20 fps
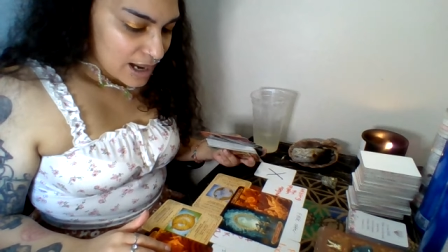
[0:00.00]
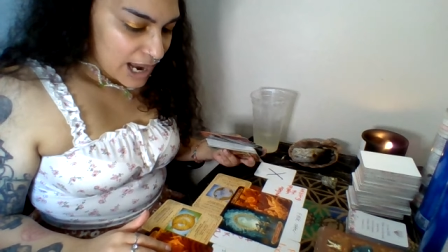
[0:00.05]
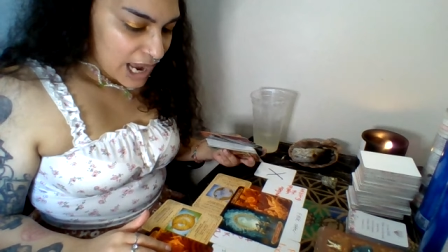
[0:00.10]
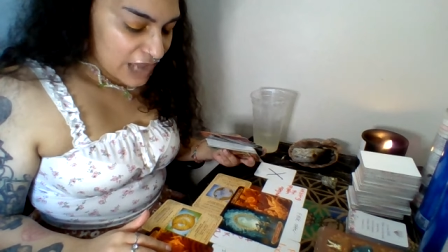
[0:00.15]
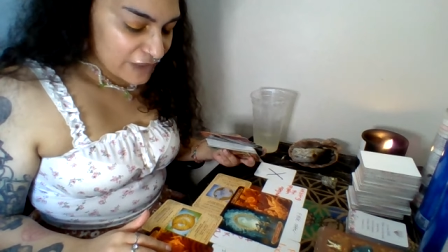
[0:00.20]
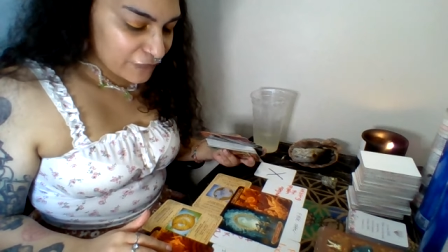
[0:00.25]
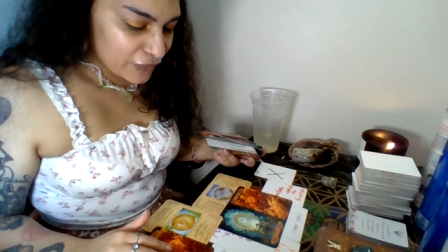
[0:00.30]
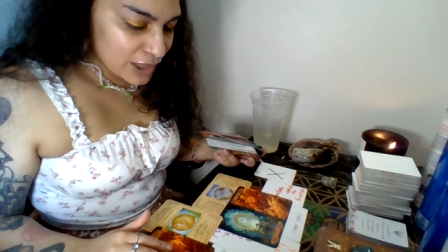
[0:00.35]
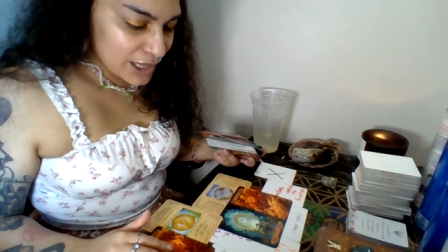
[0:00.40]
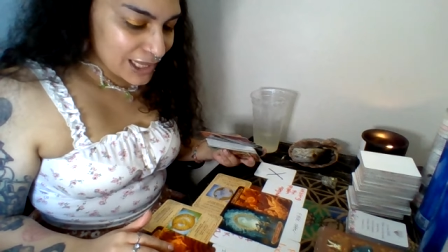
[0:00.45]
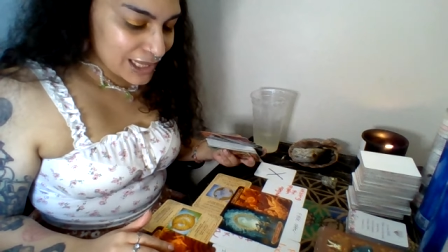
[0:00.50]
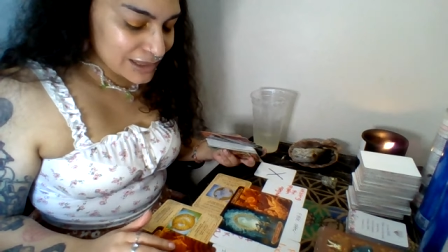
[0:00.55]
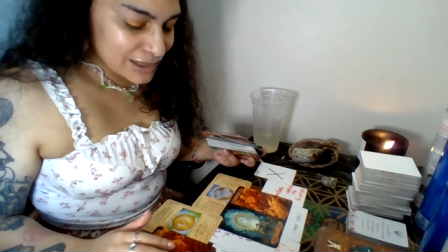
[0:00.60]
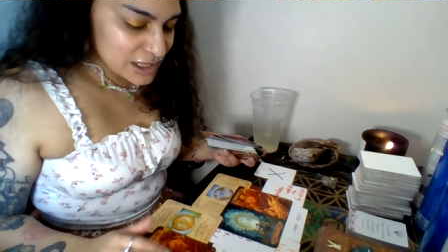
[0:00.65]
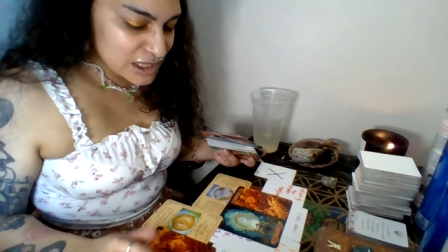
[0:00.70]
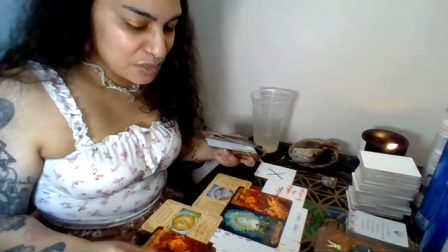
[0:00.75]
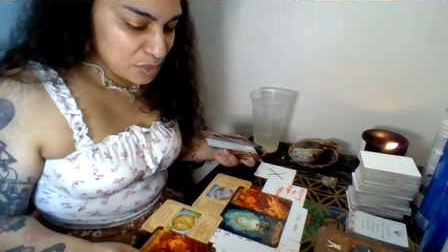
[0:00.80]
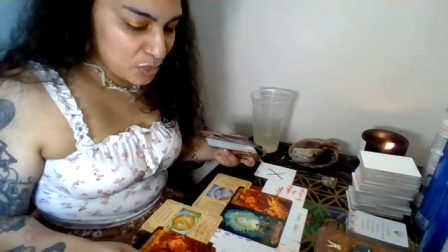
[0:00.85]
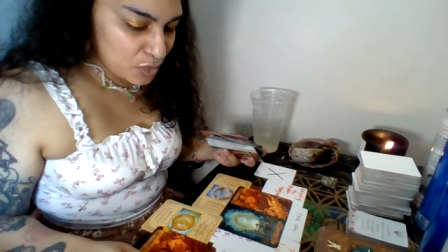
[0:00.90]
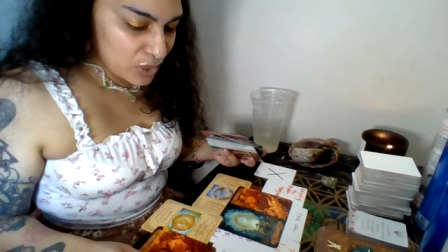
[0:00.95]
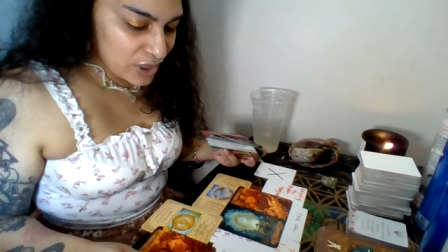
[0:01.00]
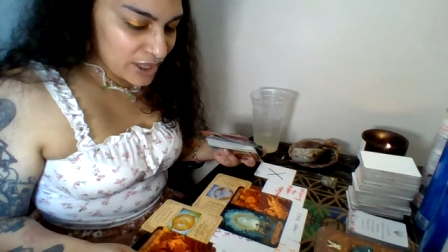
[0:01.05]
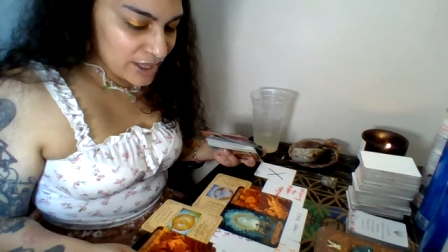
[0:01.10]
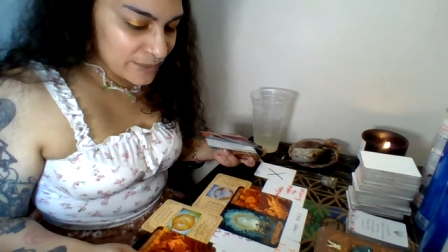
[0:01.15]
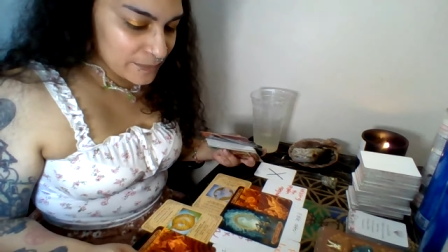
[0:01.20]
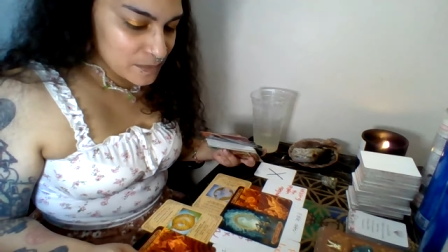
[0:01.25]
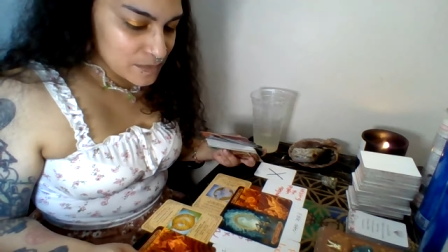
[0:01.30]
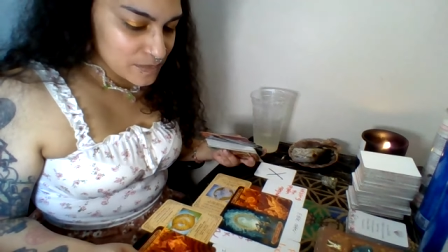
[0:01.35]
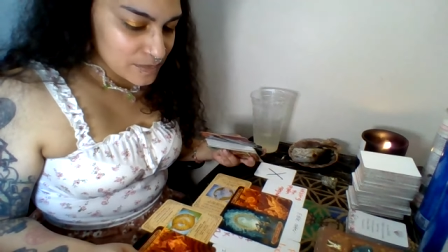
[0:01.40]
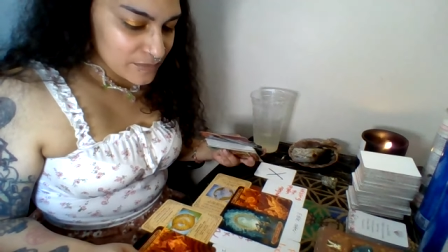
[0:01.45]
I feel like at this
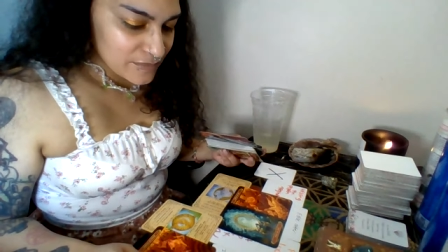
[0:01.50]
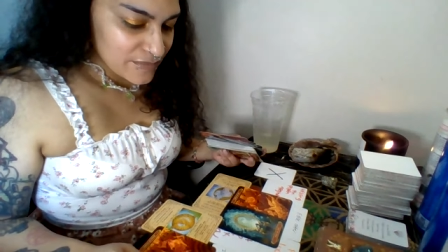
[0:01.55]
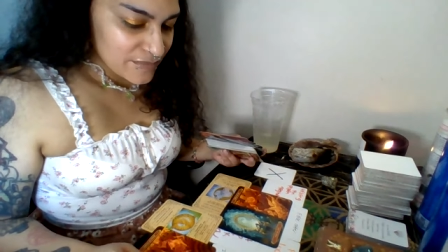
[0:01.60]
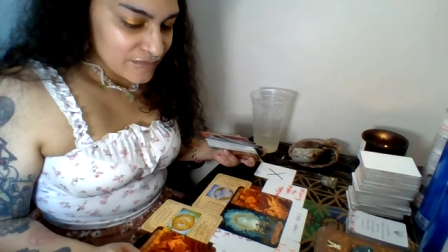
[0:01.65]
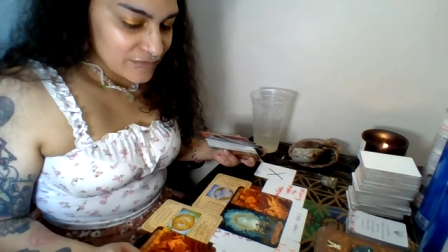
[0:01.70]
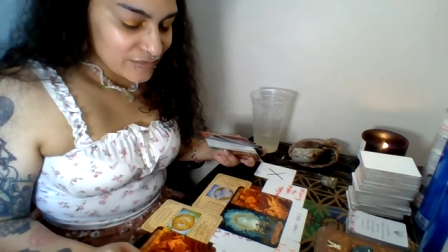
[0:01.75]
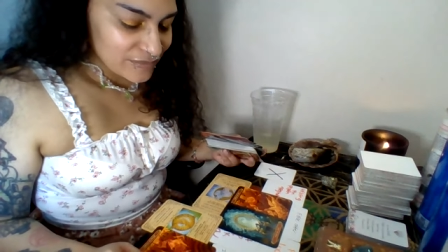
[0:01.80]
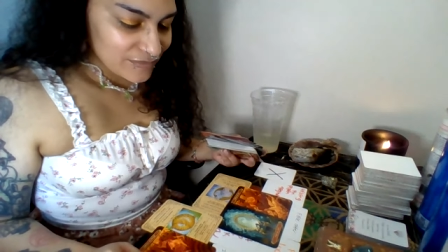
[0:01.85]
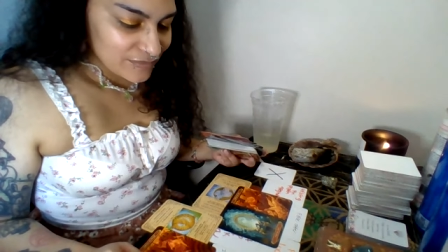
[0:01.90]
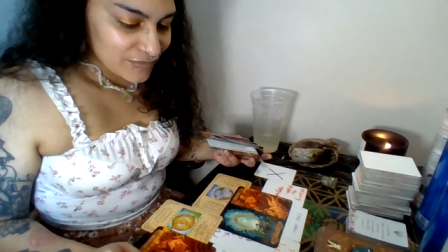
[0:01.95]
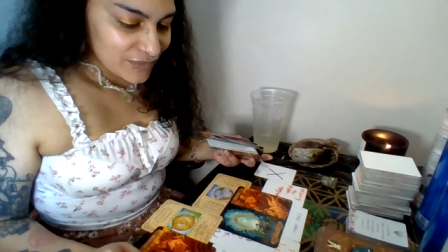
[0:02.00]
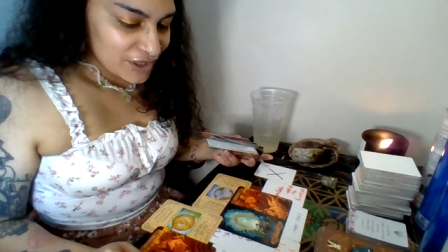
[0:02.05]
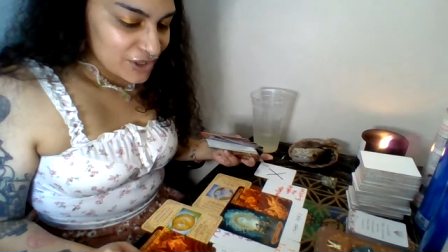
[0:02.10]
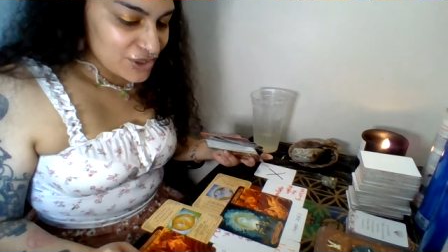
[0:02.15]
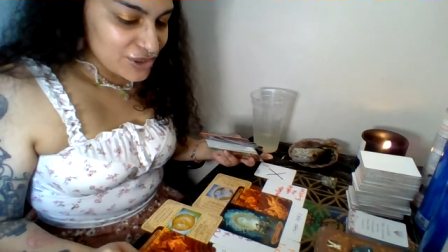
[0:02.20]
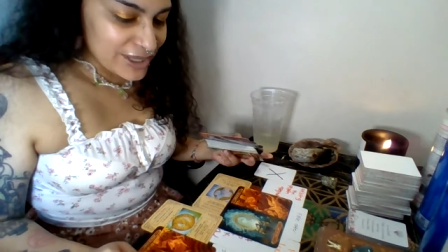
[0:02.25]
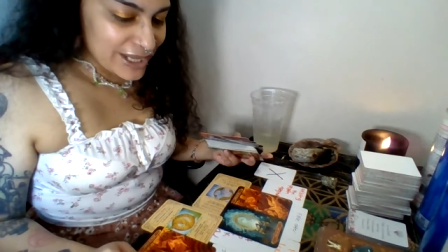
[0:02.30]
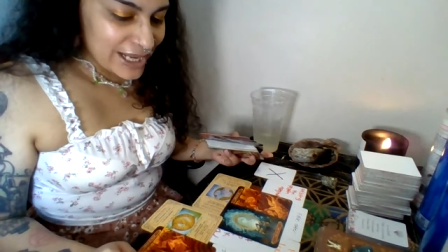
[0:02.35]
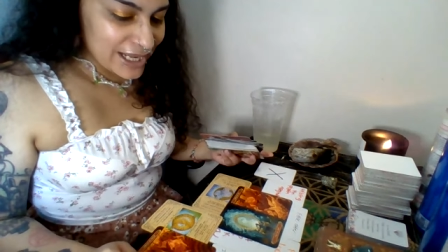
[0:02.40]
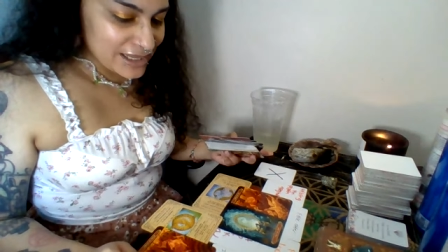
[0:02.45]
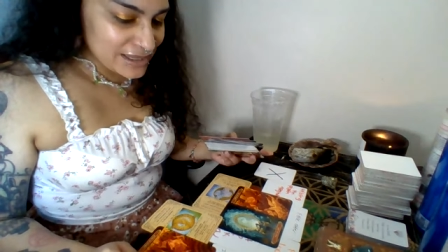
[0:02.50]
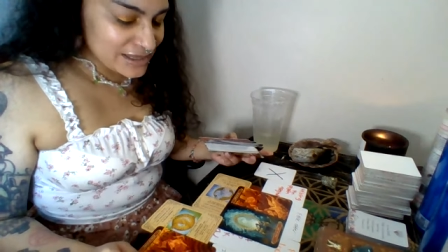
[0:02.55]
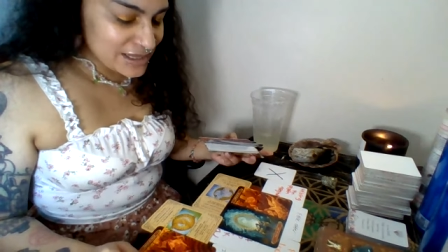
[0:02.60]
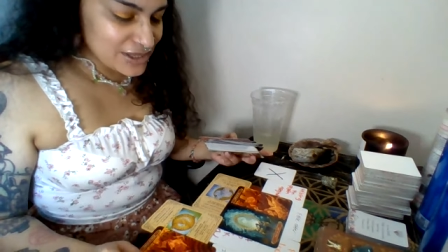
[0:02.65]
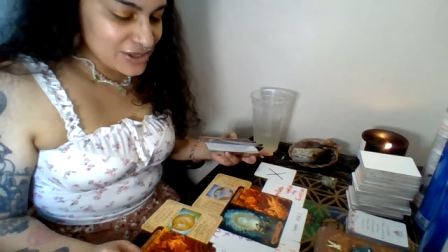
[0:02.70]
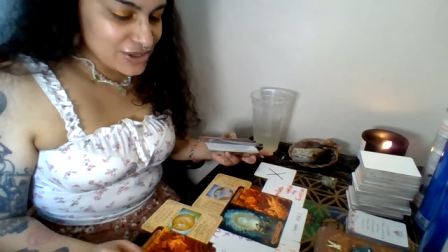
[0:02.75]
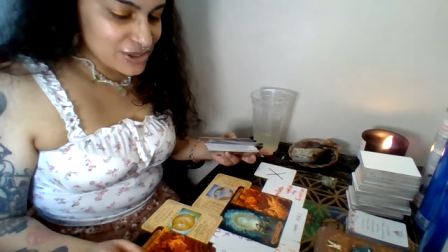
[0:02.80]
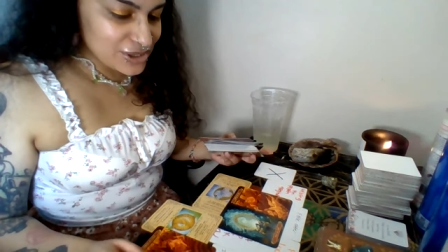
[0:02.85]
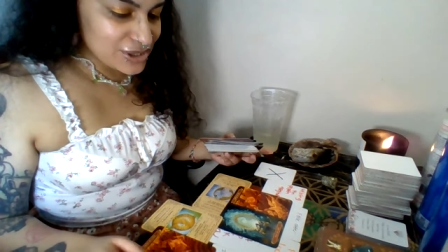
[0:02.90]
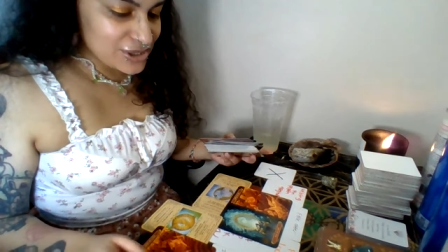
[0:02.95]
point, your
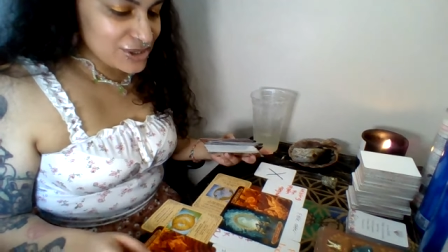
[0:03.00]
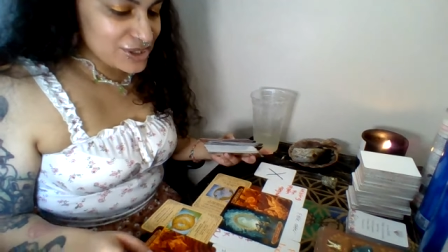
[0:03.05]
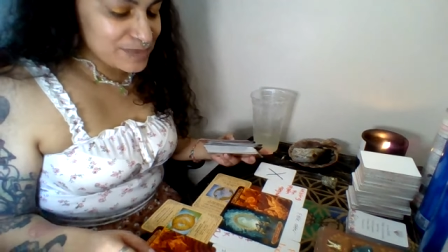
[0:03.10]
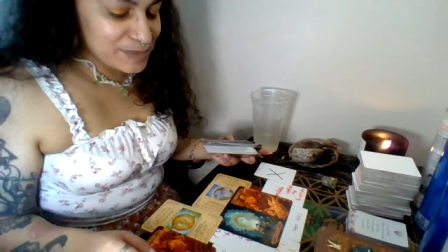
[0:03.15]
ancestors,